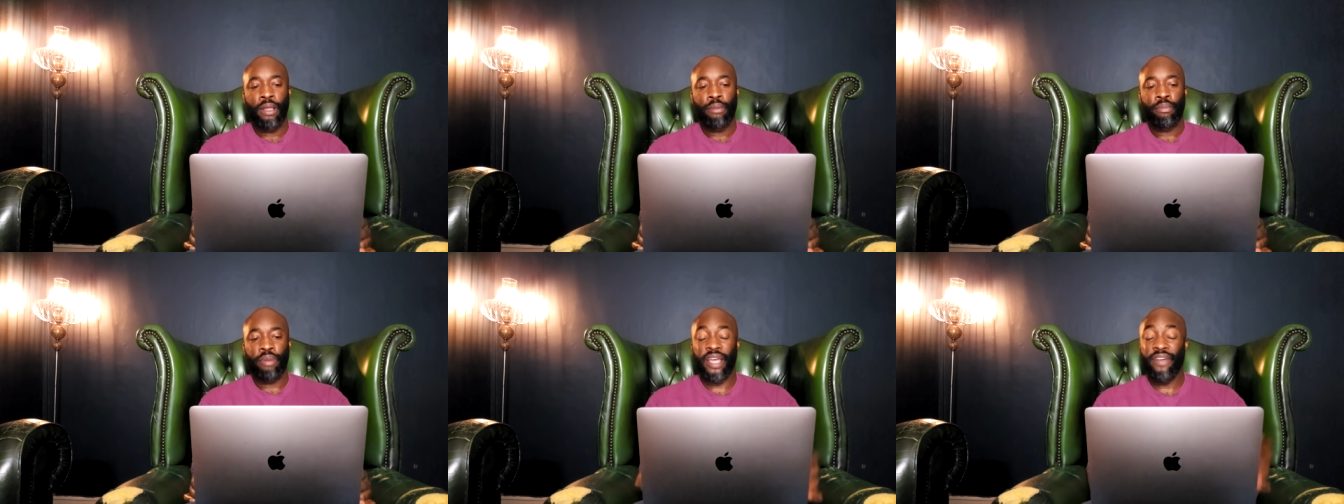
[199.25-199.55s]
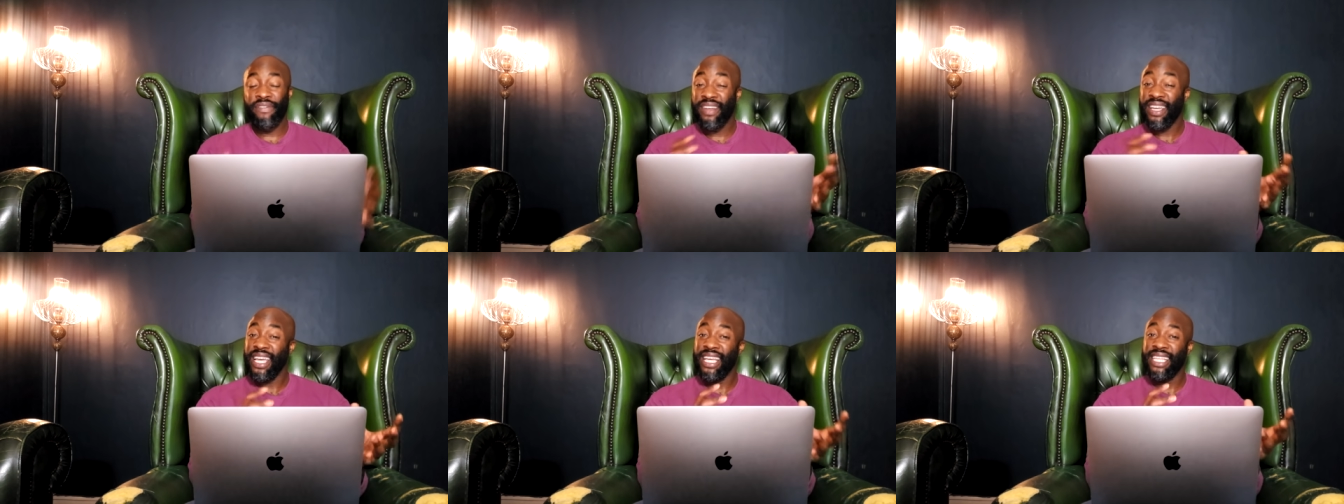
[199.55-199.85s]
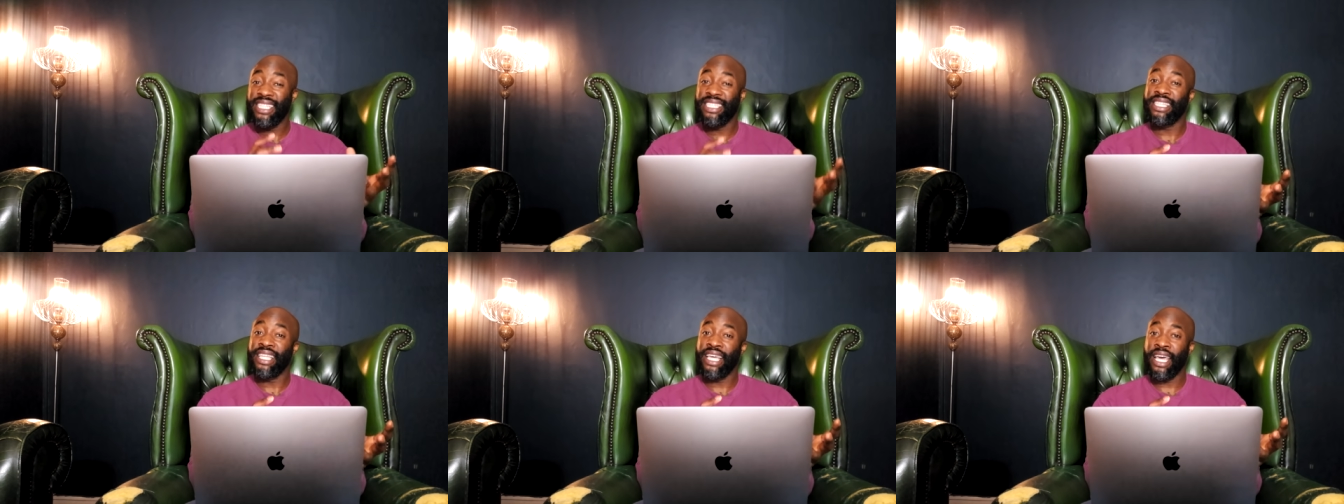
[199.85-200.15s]
But if it
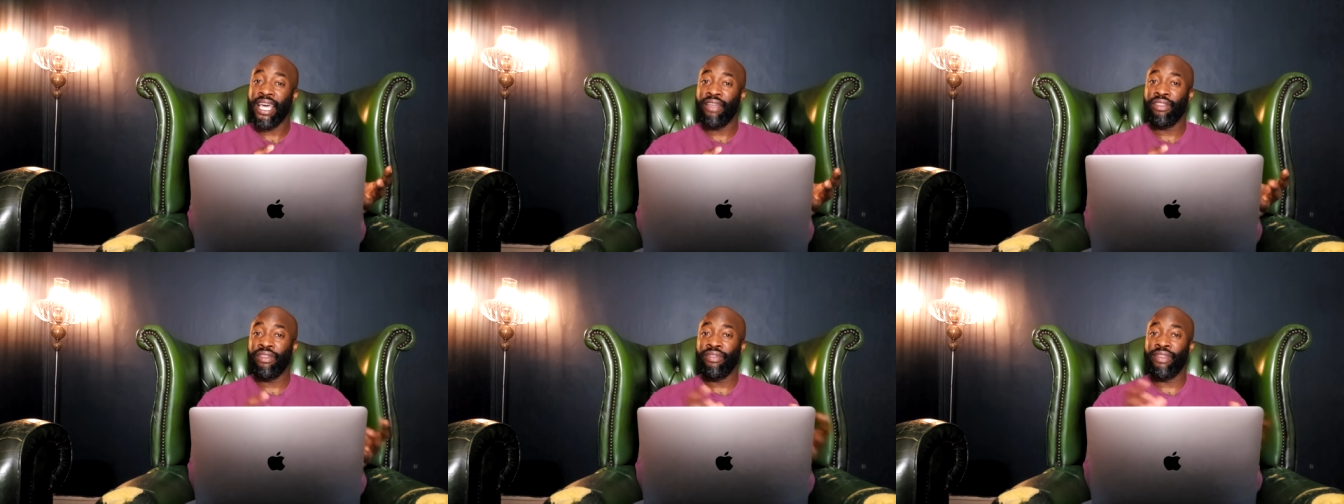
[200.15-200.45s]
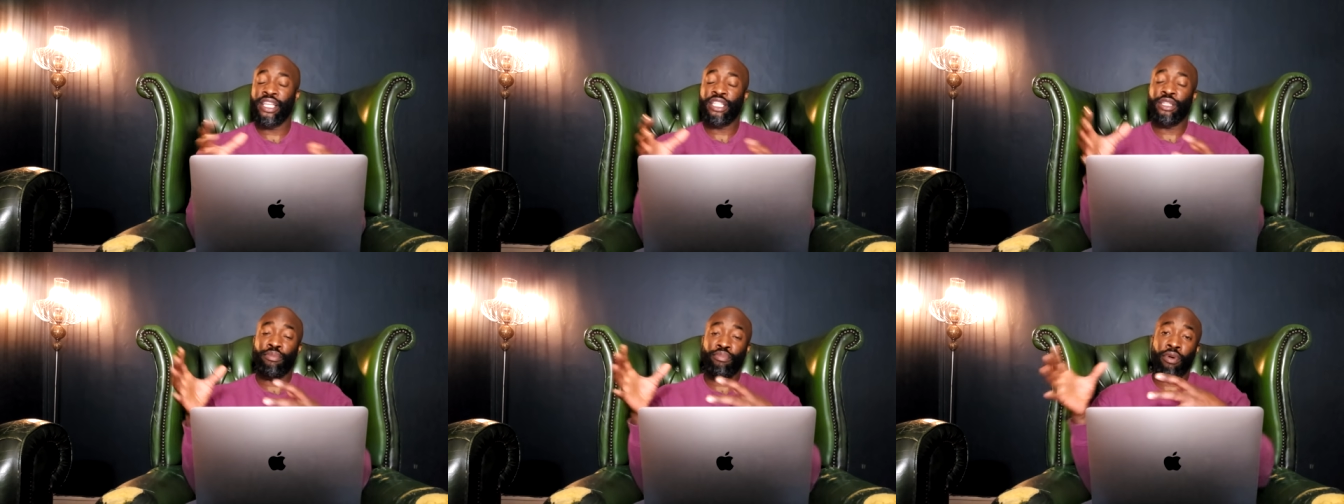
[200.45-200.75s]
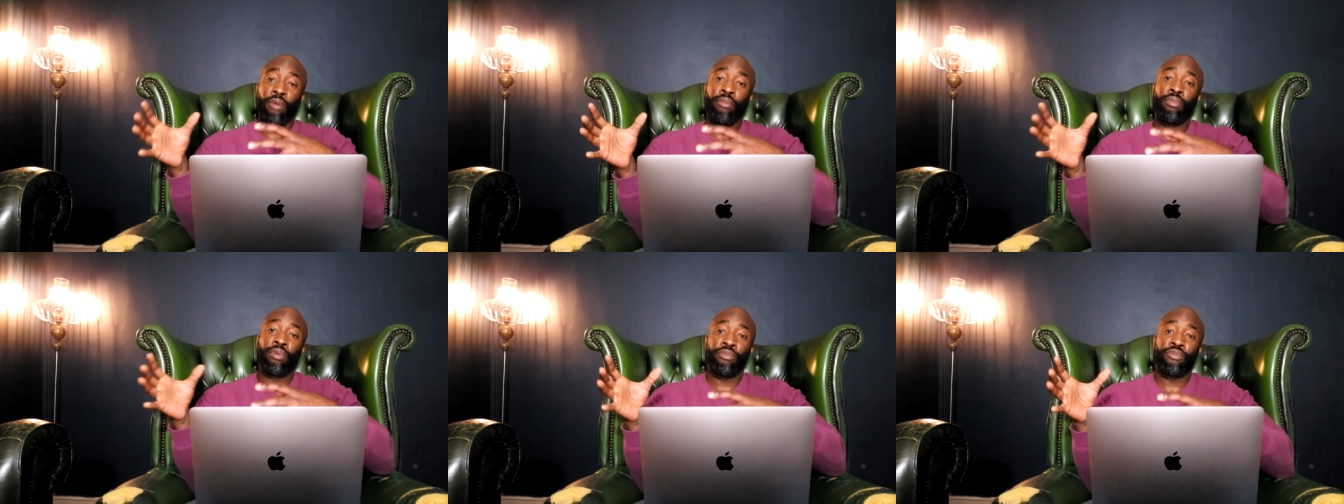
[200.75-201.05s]
is there, then that's a
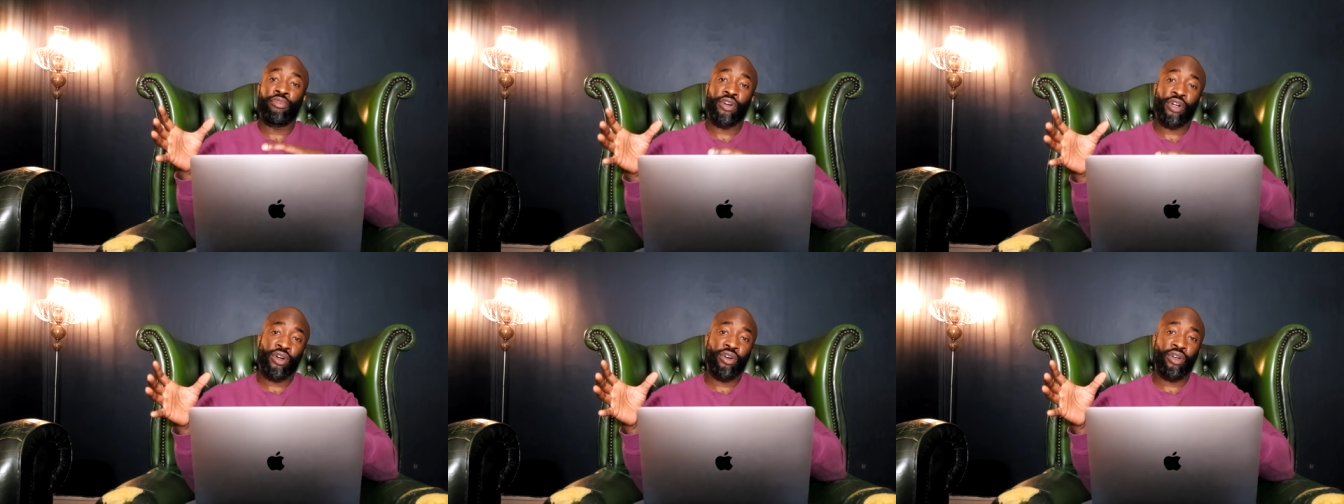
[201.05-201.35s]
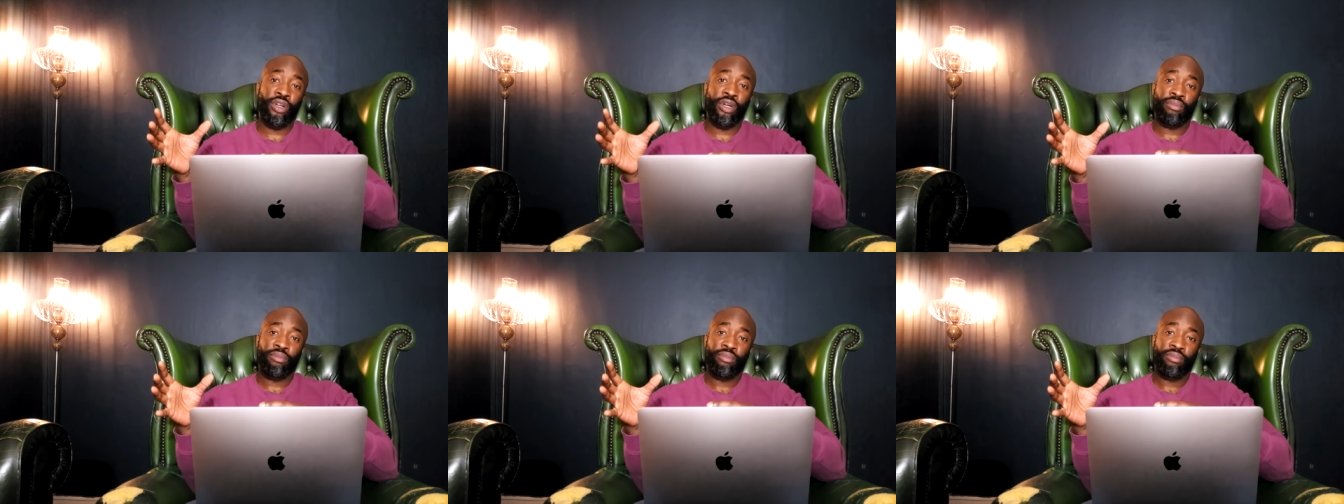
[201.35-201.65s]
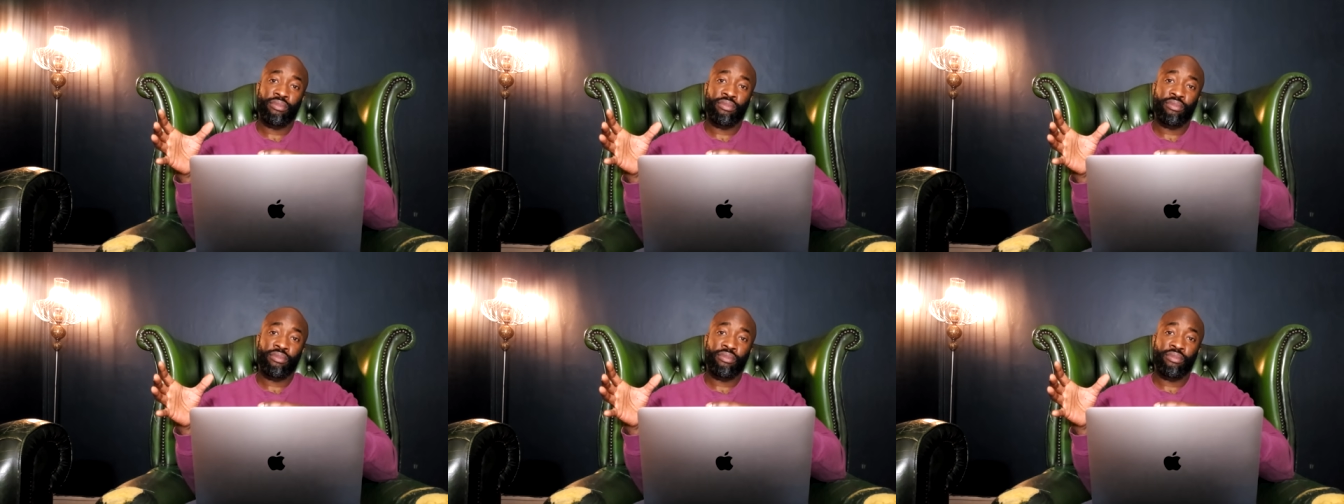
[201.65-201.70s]
problem for Conor.